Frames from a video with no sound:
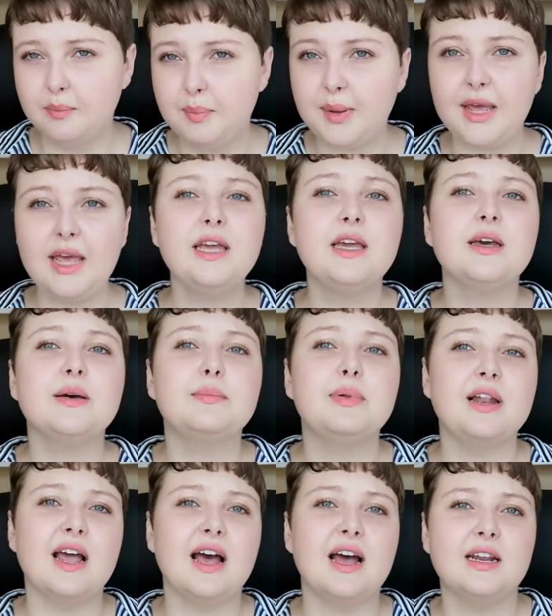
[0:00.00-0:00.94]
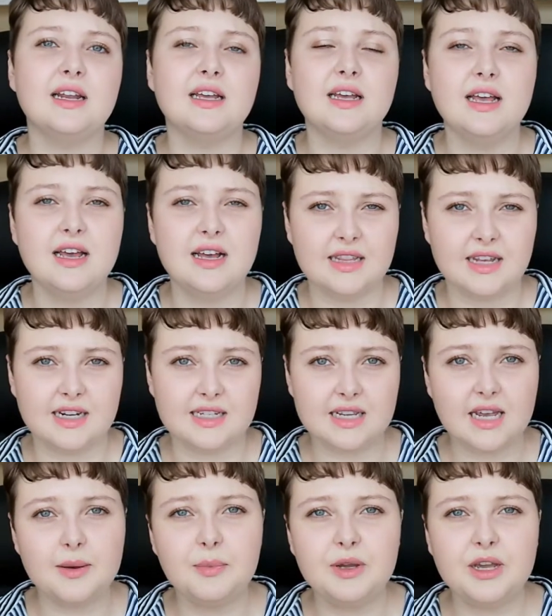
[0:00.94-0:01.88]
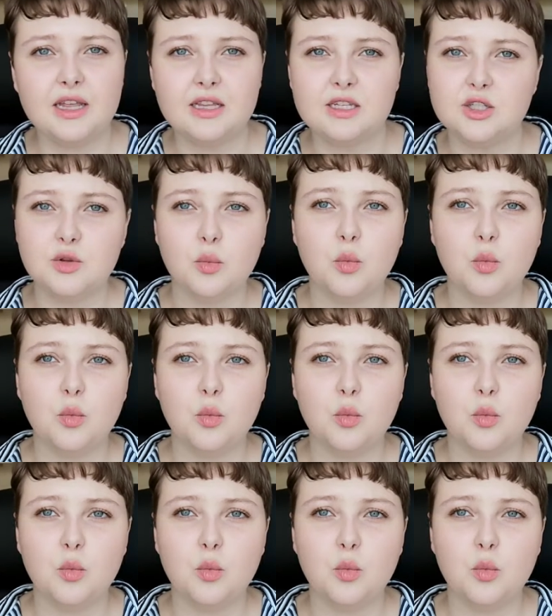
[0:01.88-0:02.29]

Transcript: big planner that is up against